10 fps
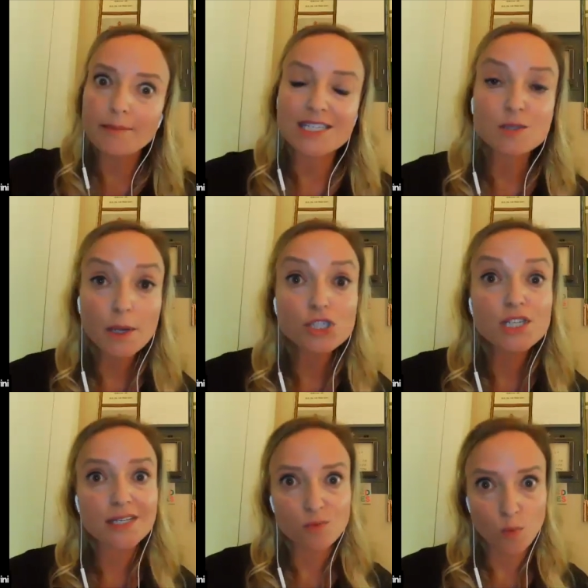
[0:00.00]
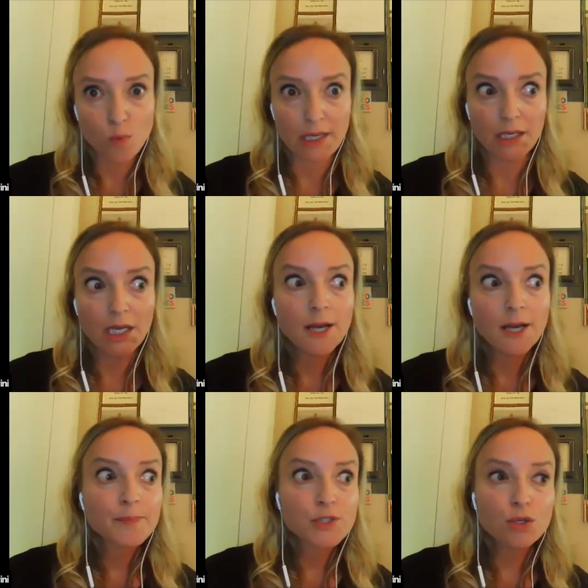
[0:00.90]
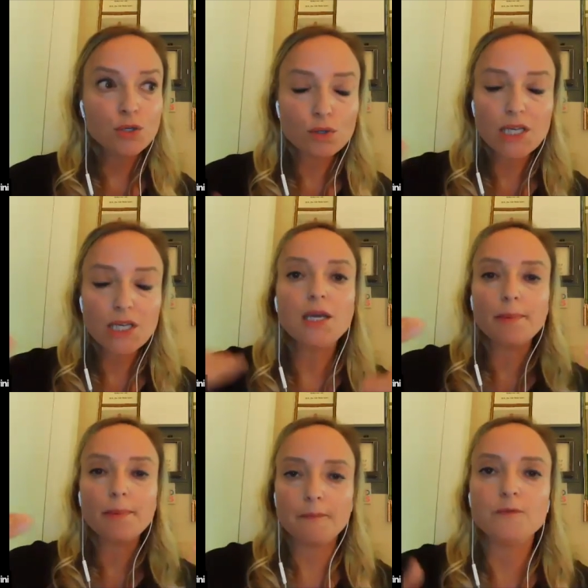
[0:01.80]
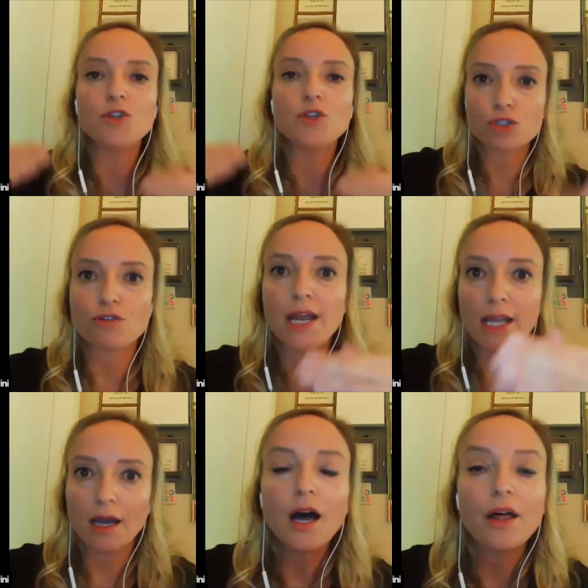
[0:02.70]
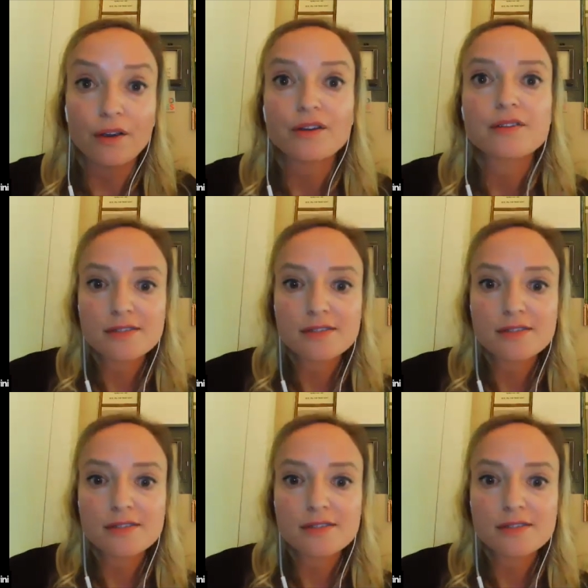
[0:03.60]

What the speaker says: especially as women, to keep nurturing others.